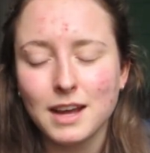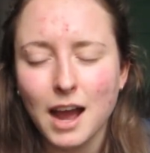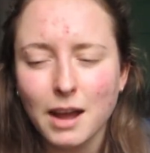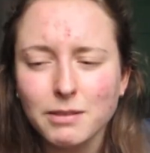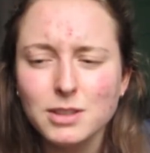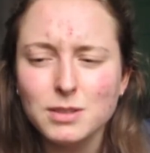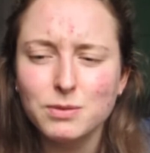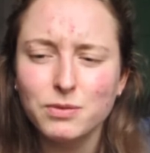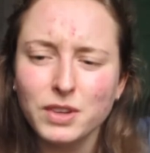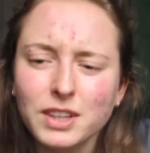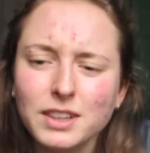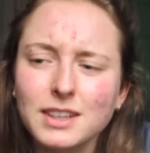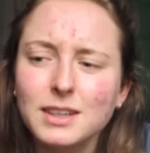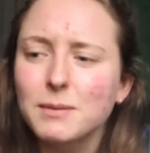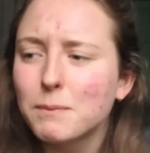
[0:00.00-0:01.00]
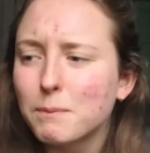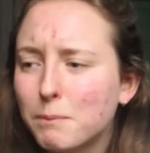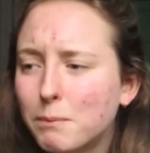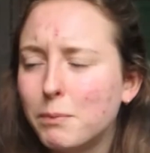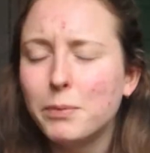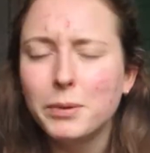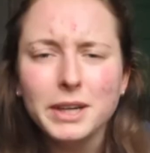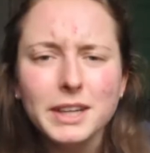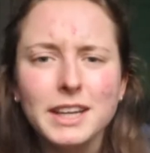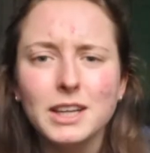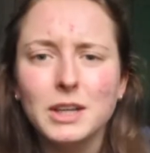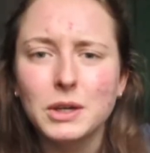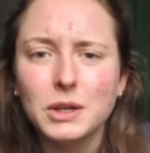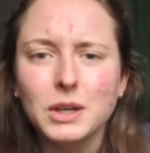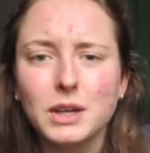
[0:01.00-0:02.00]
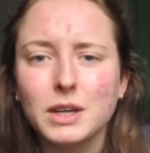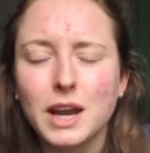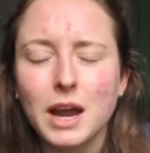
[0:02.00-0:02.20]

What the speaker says: I was feeling pretty good.